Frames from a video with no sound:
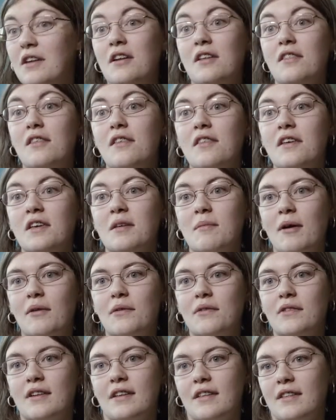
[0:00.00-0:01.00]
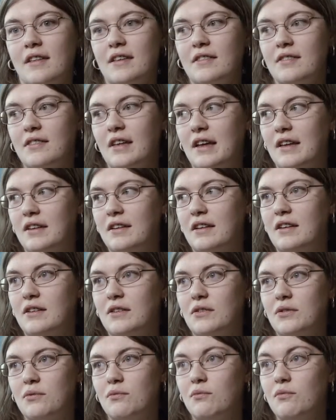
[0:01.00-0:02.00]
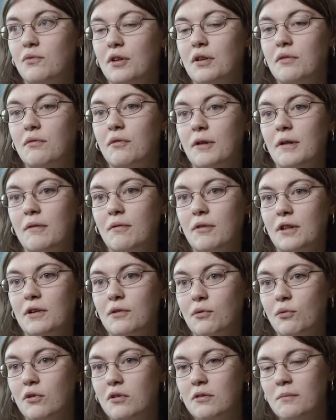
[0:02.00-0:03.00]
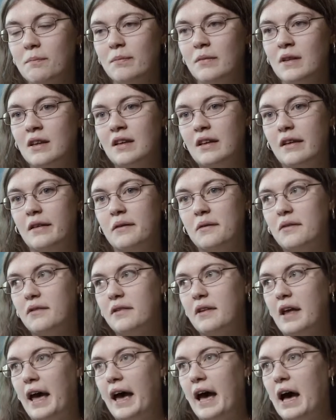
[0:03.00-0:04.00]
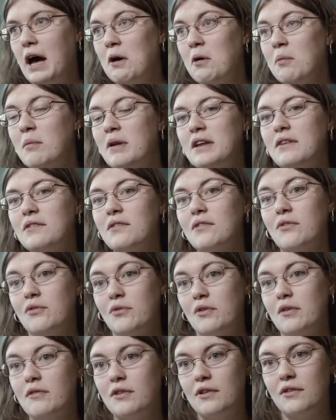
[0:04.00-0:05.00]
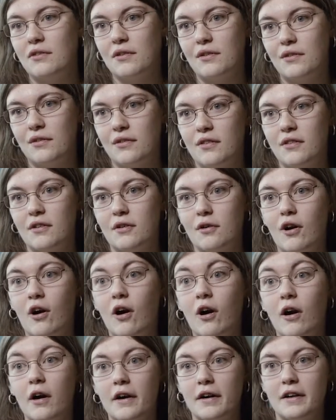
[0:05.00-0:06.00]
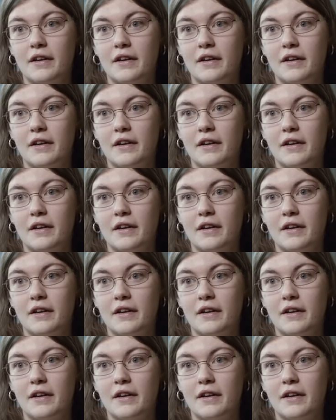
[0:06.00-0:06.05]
Another thing about CityLink that is really, really, really cool is how many services there are